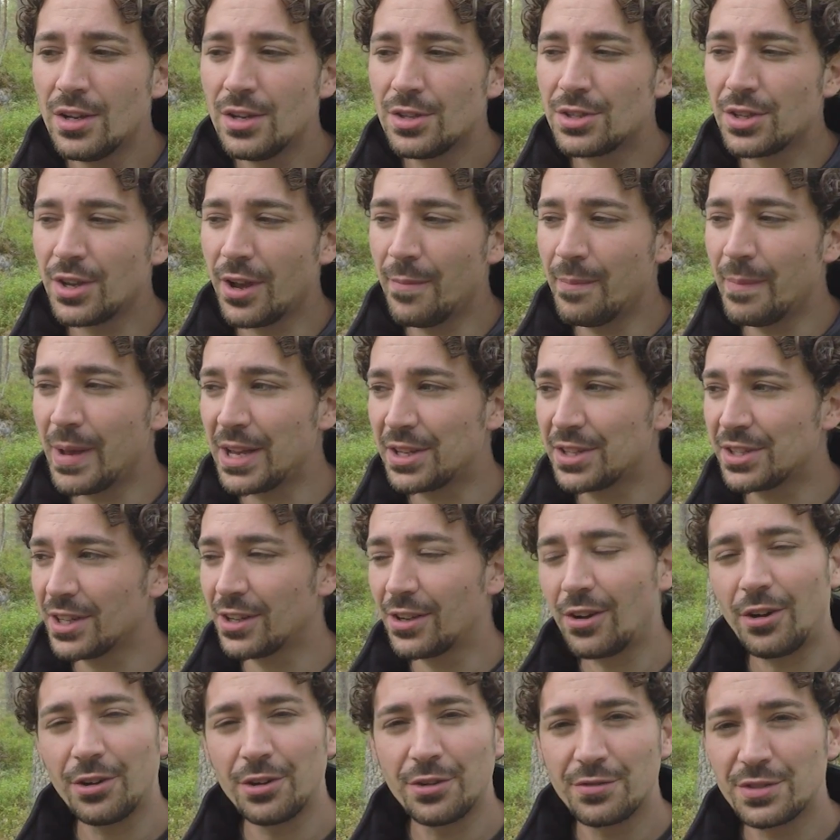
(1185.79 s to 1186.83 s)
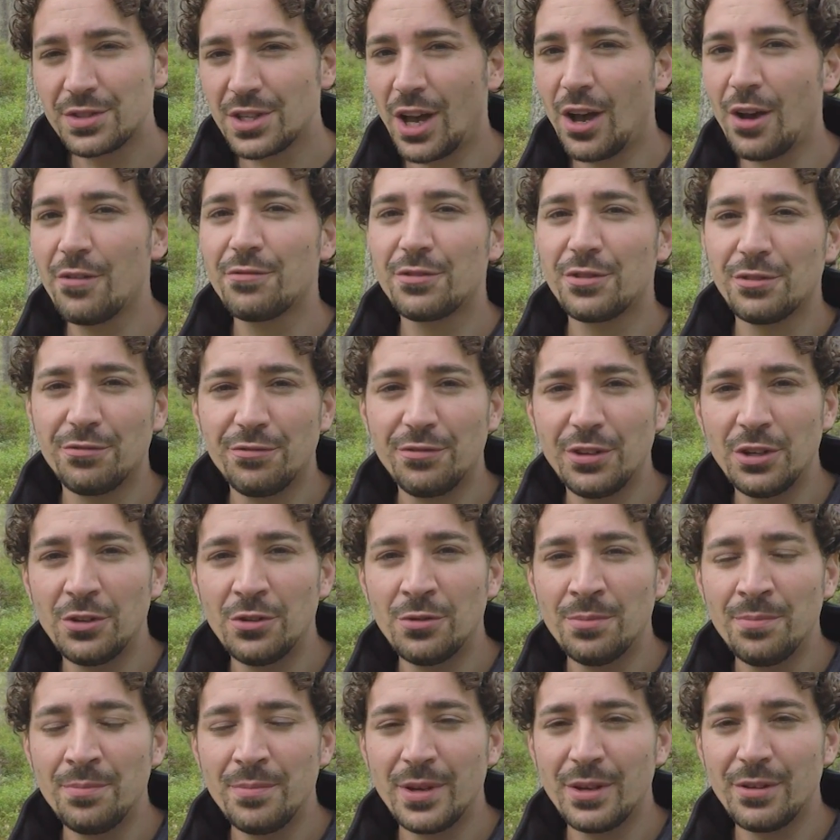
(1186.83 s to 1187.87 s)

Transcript: so it makes it kind of tough to film